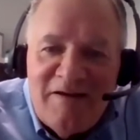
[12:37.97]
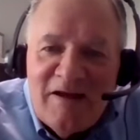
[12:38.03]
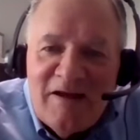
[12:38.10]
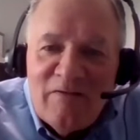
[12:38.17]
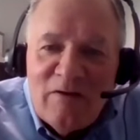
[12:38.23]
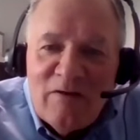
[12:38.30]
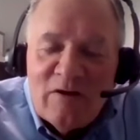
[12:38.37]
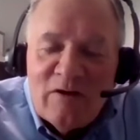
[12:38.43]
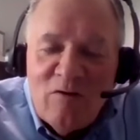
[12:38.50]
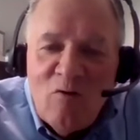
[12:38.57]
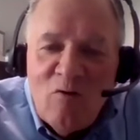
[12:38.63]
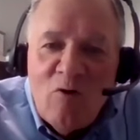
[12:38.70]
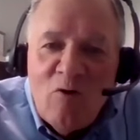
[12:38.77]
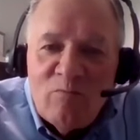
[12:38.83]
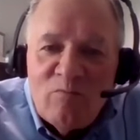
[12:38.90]
And they
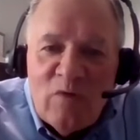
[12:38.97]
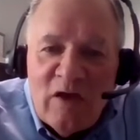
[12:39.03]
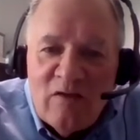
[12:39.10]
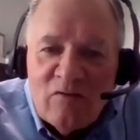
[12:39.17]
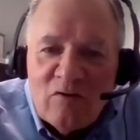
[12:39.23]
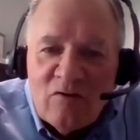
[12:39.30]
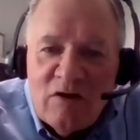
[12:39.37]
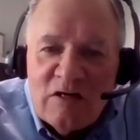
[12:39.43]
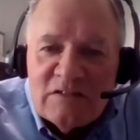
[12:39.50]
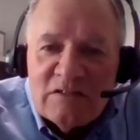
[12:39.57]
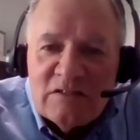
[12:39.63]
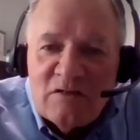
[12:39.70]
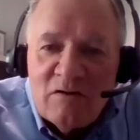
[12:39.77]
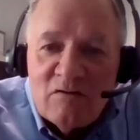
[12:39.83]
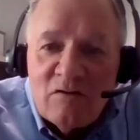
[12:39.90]
went home. And the
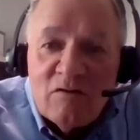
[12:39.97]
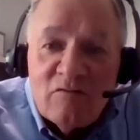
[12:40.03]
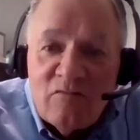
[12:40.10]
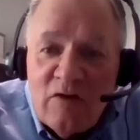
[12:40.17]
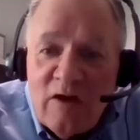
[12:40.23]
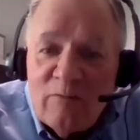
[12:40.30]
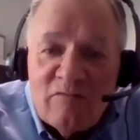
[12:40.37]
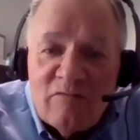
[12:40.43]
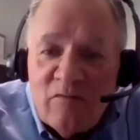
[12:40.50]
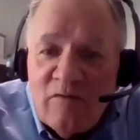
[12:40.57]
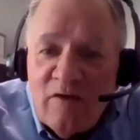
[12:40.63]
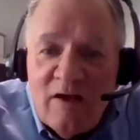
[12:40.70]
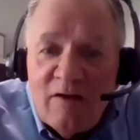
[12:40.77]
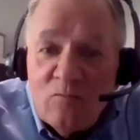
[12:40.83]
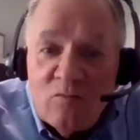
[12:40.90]
cost to the family
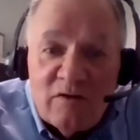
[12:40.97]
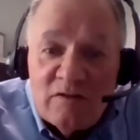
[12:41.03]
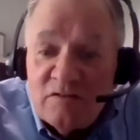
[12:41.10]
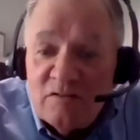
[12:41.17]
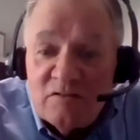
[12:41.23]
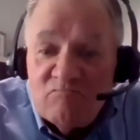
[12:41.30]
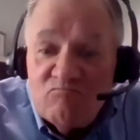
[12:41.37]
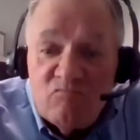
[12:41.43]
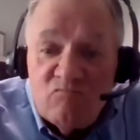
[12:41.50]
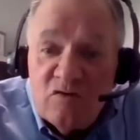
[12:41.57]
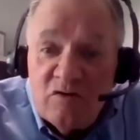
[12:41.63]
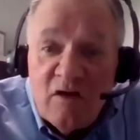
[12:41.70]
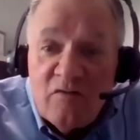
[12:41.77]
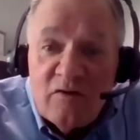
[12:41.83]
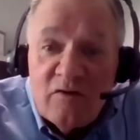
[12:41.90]
for that was
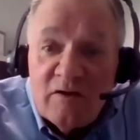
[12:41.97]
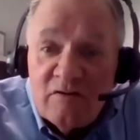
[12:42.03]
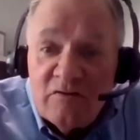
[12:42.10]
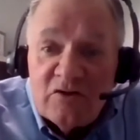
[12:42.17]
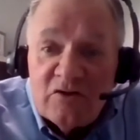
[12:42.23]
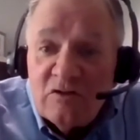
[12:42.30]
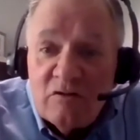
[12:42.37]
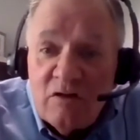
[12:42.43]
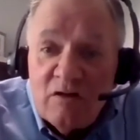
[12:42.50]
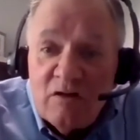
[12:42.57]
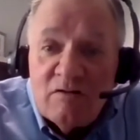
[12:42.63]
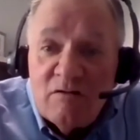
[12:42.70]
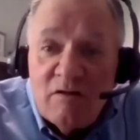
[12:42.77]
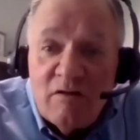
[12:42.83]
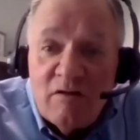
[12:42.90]
nothing additional
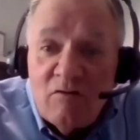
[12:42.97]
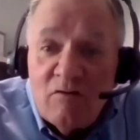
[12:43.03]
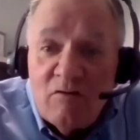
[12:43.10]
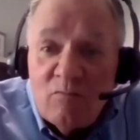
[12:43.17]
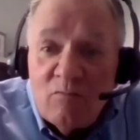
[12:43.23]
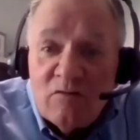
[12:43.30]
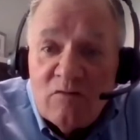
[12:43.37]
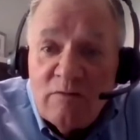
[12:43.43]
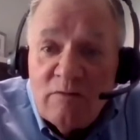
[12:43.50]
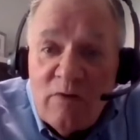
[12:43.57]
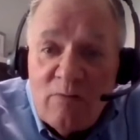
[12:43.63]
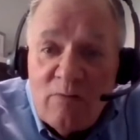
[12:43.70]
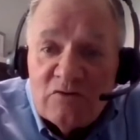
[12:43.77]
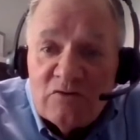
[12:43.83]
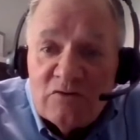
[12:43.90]
other than their
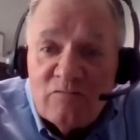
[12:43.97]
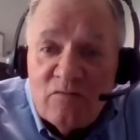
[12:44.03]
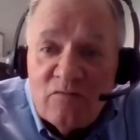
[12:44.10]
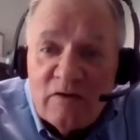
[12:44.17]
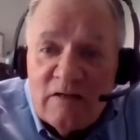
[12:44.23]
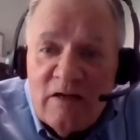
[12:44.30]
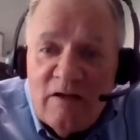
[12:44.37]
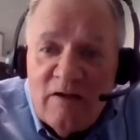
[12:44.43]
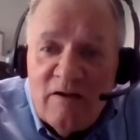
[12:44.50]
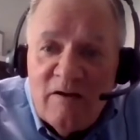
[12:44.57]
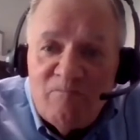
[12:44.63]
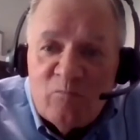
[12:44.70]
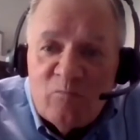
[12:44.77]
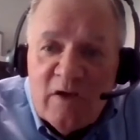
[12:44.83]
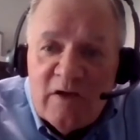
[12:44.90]
monthly membership fee,
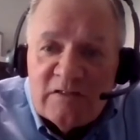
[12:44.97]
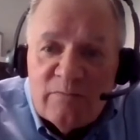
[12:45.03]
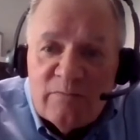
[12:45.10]
as